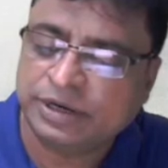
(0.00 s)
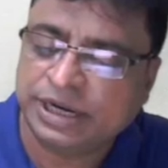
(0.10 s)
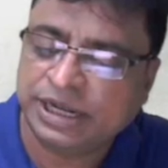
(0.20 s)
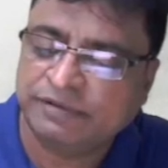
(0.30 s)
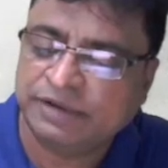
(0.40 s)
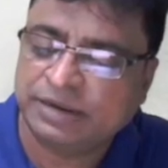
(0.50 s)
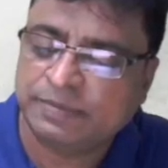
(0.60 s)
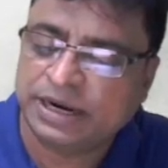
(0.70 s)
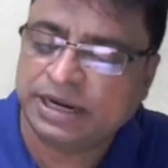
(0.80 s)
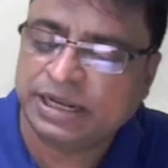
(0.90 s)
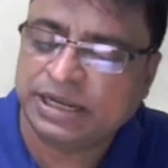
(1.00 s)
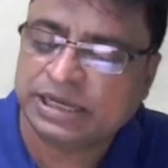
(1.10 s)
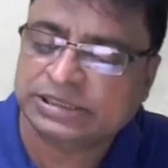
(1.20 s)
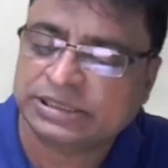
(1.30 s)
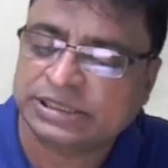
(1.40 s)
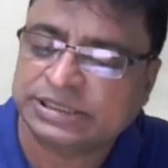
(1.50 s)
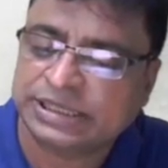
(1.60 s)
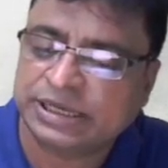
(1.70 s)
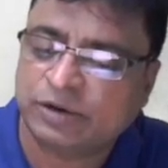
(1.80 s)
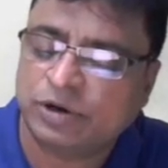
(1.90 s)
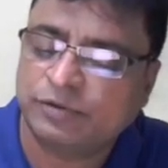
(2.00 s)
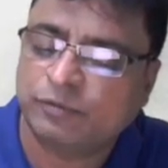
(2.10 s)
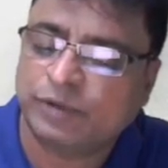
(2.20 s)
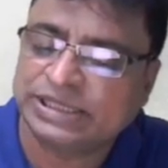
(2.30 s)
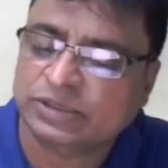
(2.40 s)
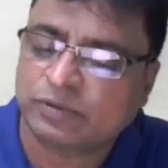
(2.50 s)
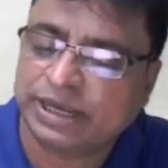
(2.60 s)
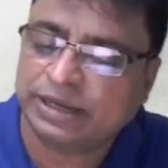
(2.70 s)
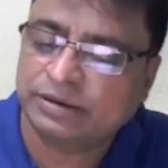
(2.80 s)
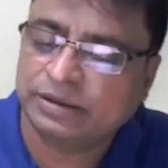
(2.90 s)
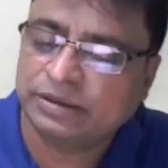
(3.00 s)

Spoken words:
dv by dx is equal to y square.